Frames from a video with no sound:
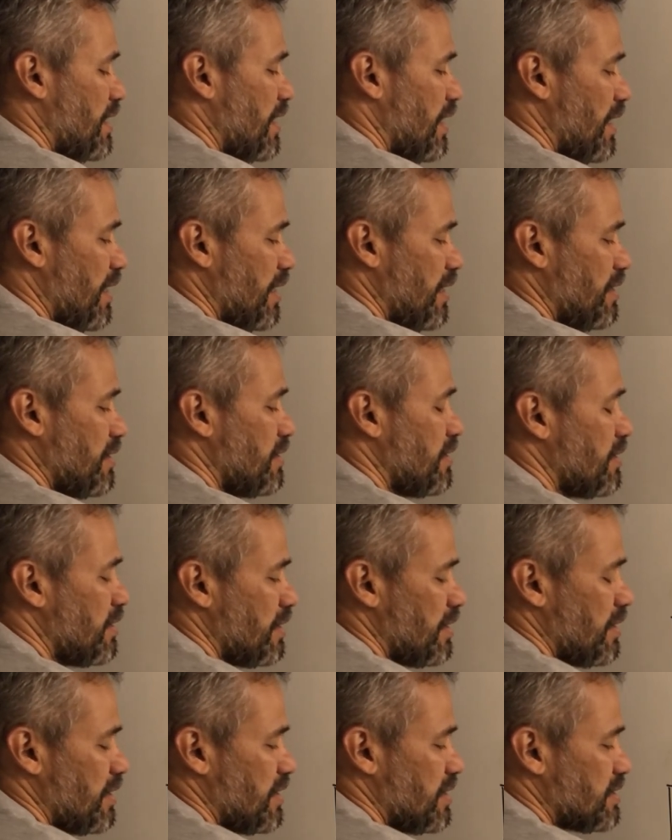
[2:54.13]
An,
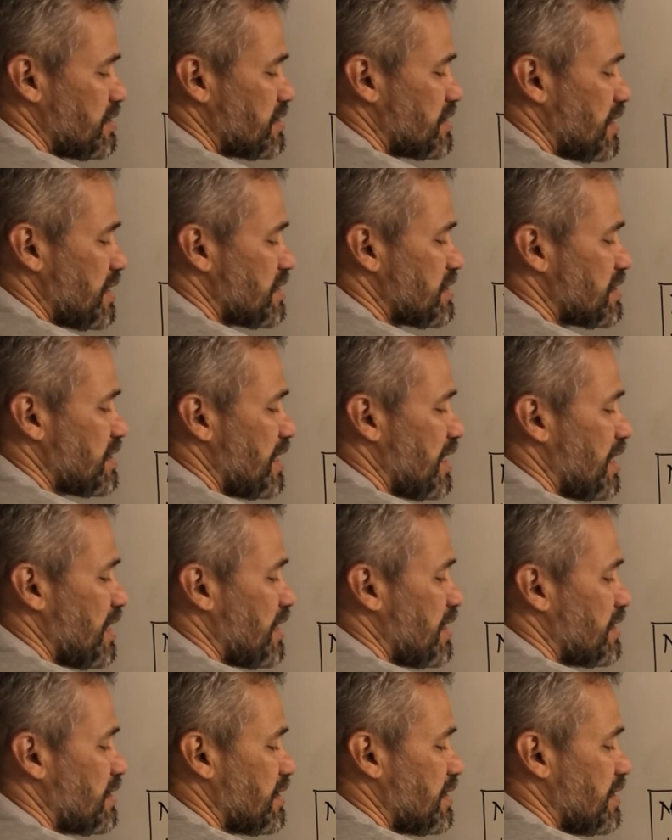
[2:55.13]
such
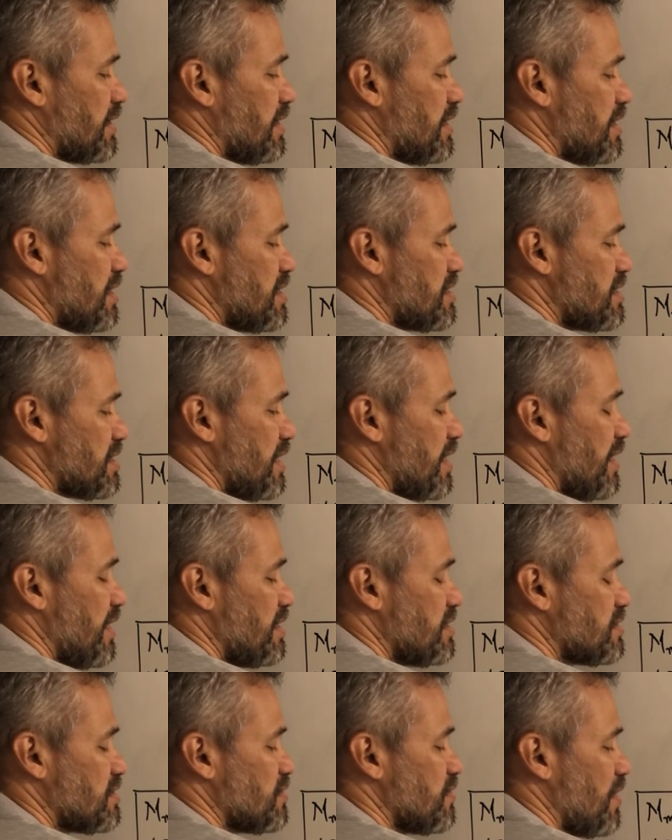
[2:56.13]
that each A
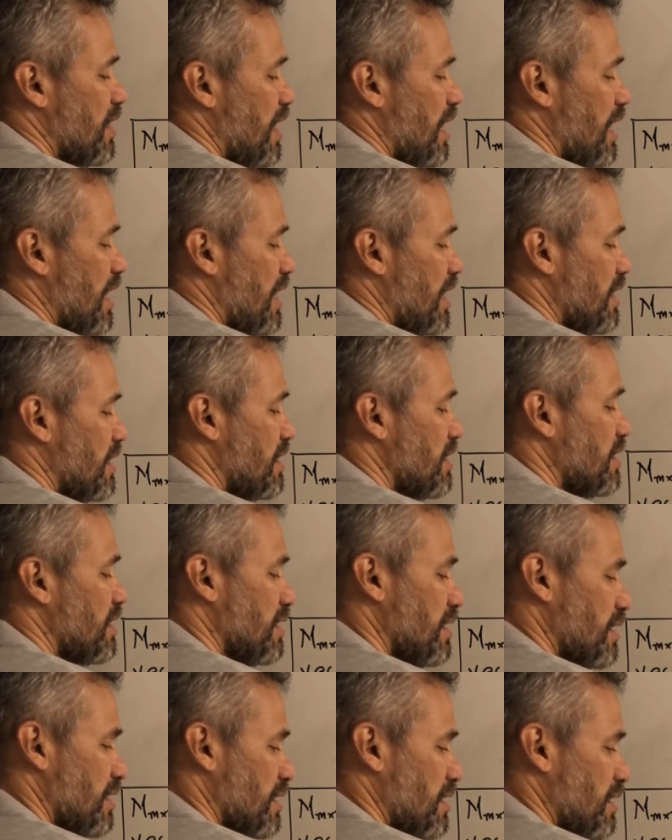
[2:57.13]
sub I
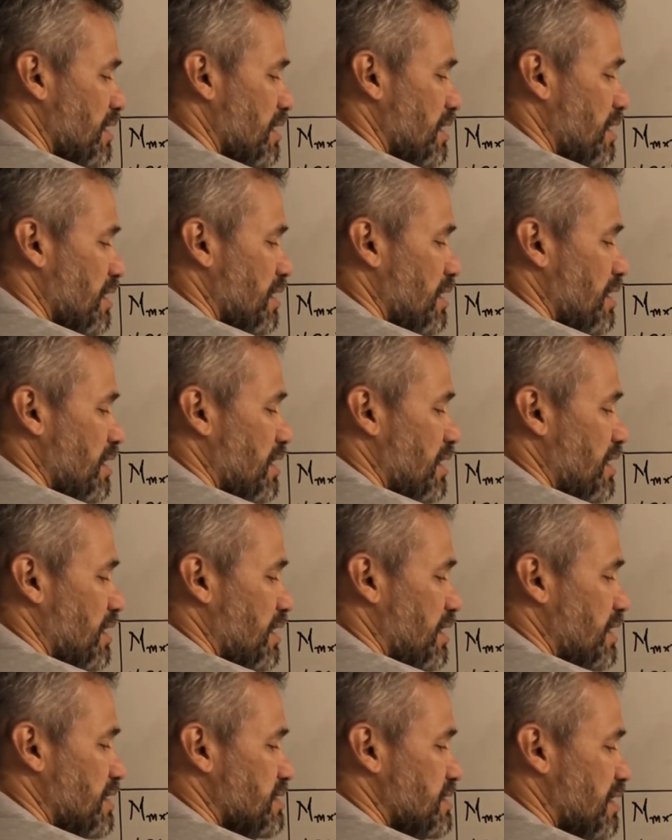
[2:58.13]

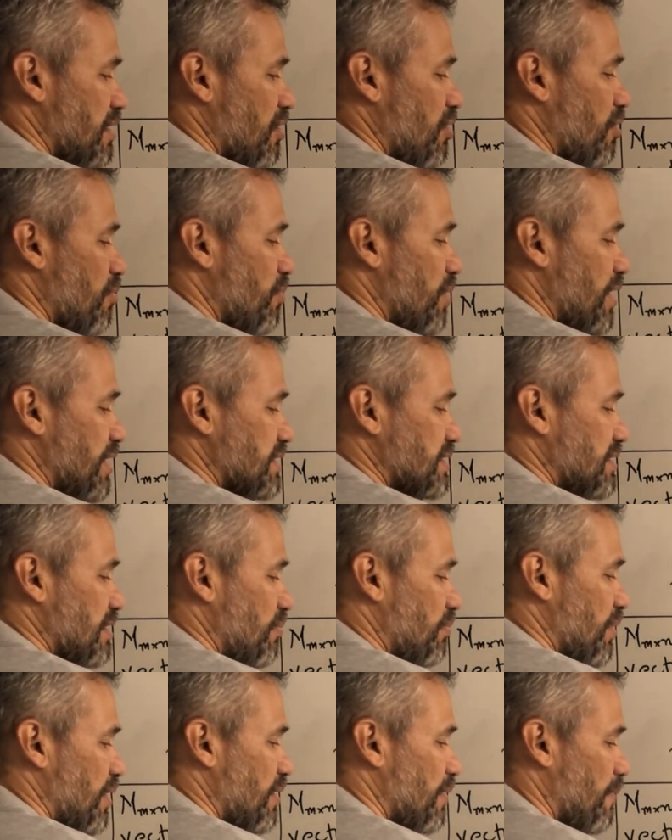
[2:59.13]
is a complex
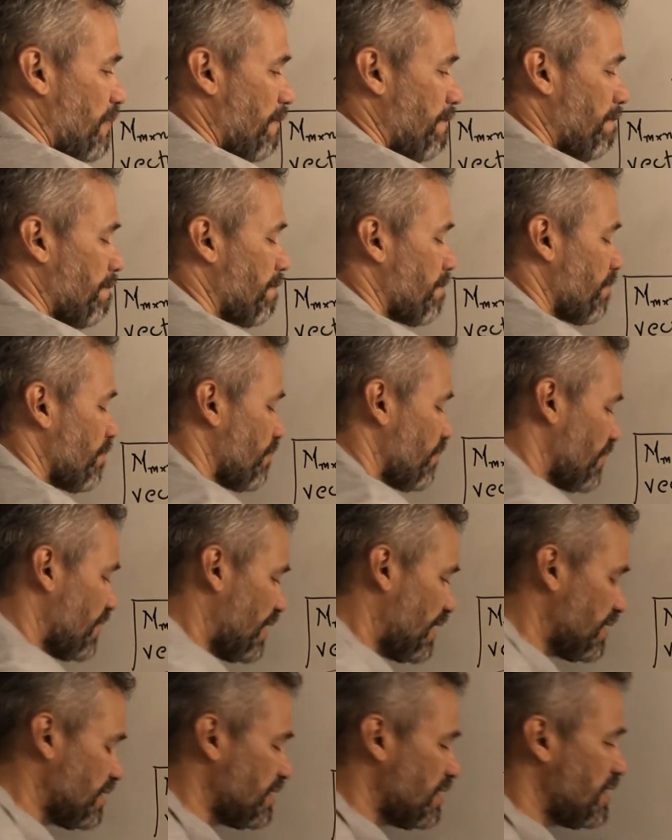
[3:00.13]
number.
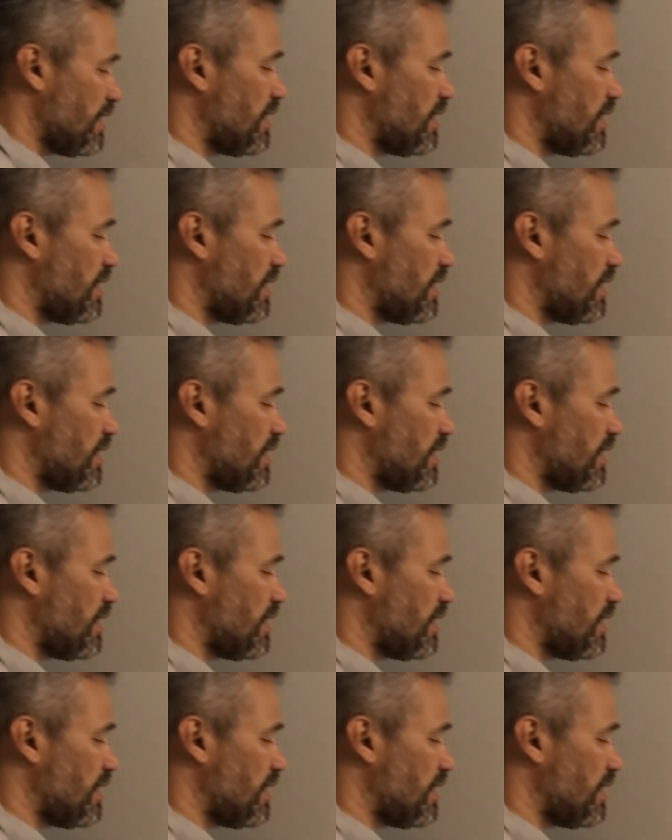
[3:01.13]
Then